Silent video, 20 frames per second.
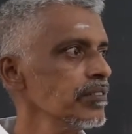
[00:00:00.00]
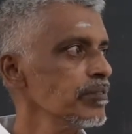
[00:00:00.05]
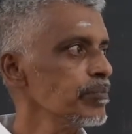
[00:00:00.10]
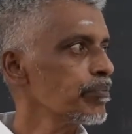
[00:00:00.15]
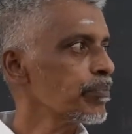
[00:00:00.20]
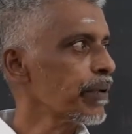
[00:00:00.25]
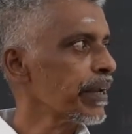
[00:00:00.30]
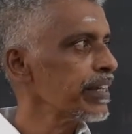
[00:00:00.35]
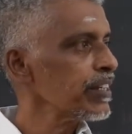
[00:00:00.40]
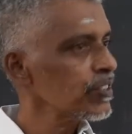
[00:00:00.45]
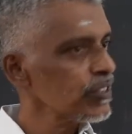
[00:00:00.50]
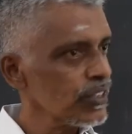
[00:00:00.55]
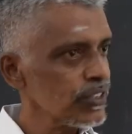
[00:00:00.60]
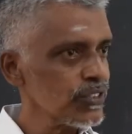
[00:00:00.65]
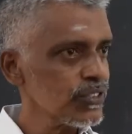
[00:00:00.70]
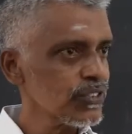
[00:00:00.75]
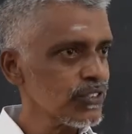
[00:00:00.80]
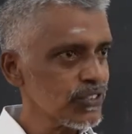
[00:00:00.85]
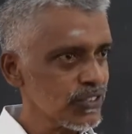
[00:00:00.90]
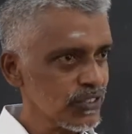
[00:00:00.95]

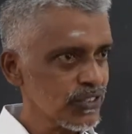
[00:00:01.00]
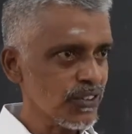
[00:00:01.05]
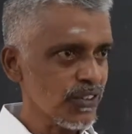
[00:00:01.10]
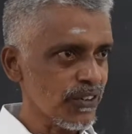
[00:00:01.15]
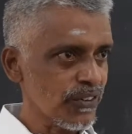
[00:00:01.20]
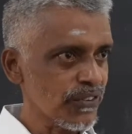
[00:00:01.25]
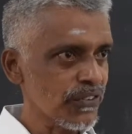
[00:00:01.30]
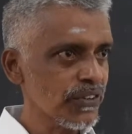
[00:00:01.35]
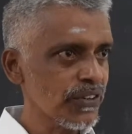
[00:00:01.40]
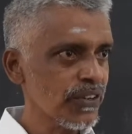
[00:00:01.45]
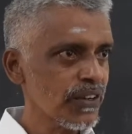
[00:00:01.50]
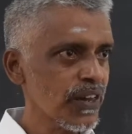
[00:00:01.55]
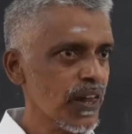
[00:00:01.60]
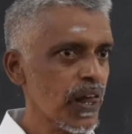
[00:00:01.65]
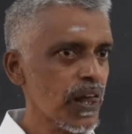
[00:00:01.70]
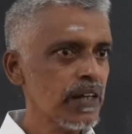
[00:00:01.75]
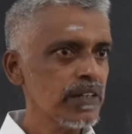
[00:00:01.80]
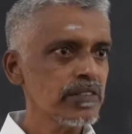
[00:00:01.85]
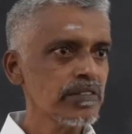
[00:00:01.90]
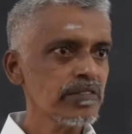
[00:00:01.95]
prices of
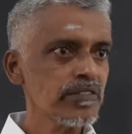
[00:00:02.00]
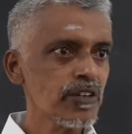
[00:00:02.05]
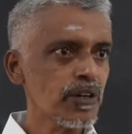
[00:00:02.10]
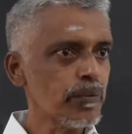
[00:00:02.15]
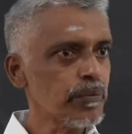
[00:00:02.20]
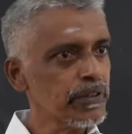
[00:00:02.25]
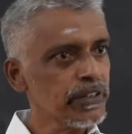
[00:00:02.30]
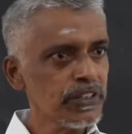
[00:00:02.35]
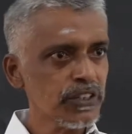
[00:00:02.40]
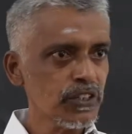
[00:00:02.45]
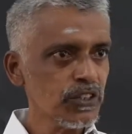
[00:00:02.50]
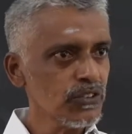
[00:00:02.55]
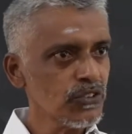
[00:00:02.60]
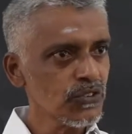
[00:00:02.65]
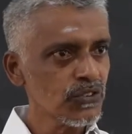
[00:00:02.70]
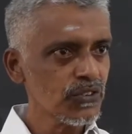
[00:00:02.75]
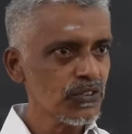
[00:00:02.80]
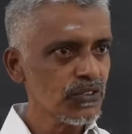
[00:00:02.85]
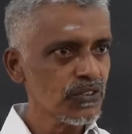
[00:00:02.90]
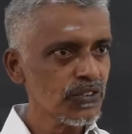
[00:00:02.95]
commodities.
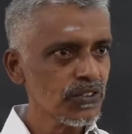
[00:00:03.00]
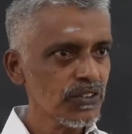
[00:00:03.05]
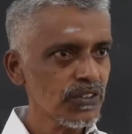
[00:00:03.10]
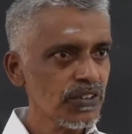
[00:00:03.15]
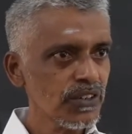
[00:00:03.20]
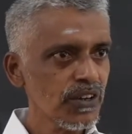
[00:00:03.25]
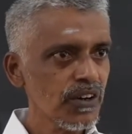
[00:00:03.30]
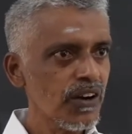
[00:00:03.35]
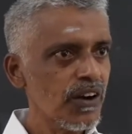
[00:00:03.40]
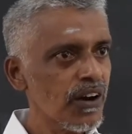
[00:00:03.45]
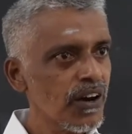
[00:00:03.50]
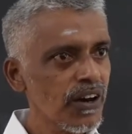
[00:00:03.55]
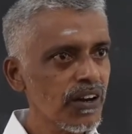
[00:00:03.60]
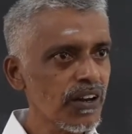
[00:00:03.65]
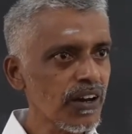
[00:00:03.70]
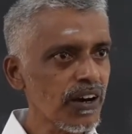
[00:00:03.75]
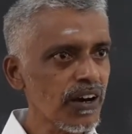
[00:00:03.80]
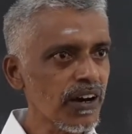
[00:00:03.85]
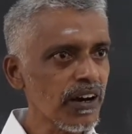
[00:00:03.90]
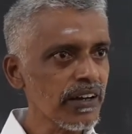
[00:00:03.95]
All
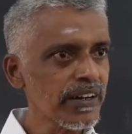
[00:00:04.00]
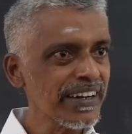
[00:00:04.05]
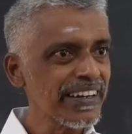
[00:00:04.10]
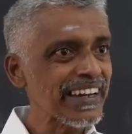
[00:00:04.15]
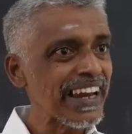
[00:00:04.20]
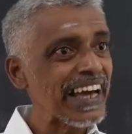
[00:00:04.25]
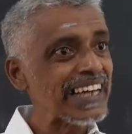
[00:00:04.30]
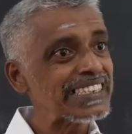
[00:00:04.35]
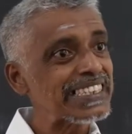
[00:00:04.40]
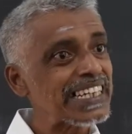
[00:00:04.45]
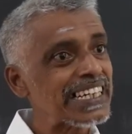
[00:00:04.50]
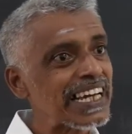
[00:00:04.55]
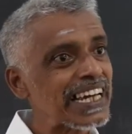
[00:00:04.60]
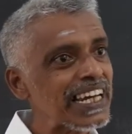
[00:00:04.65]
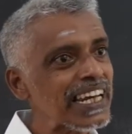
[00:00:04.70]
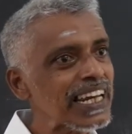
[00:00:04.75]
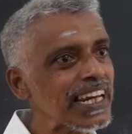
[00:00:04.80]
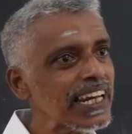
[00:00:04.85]
are classical